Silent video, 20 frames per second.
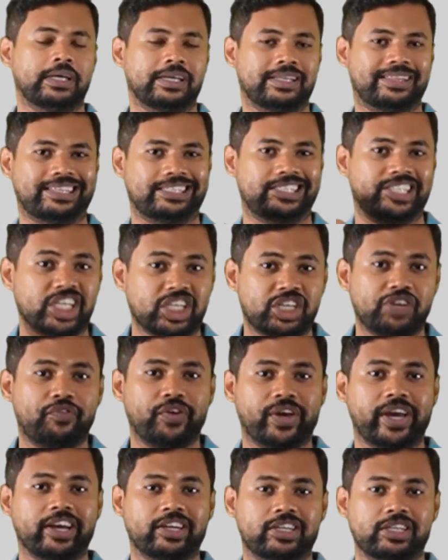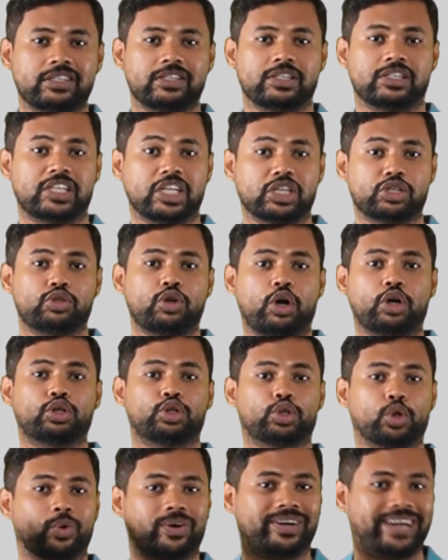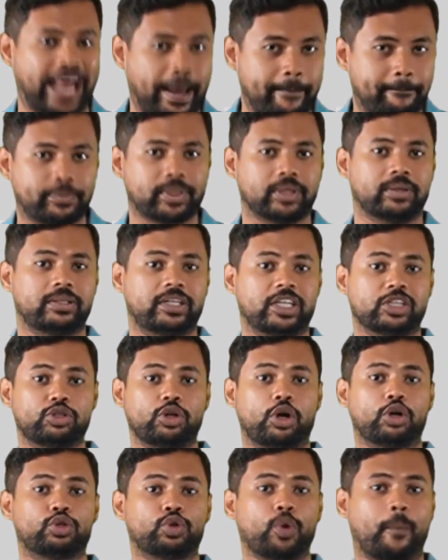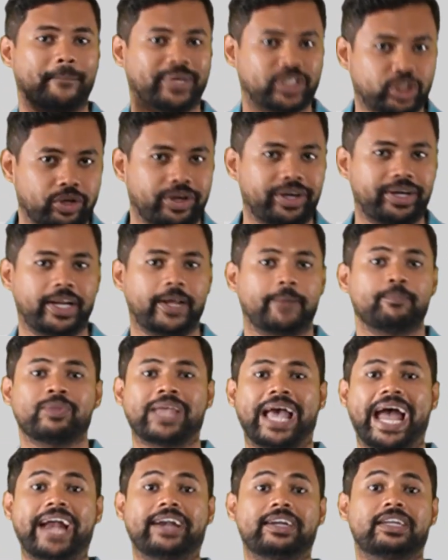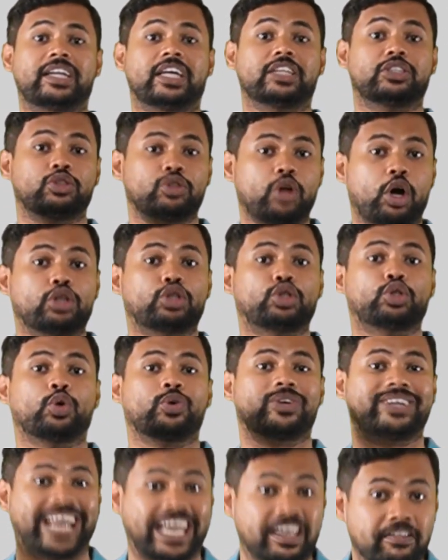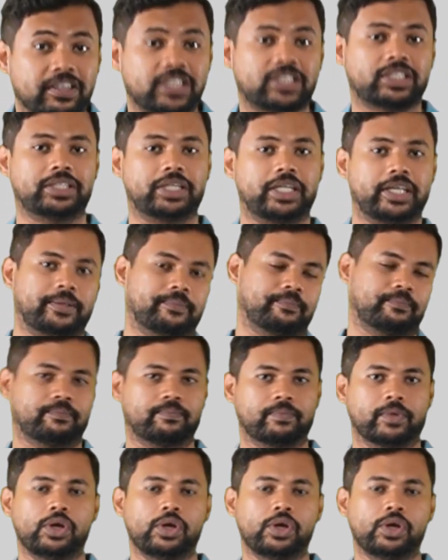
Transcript: The justification does not show depth, does not show maturity, and does not show diversity.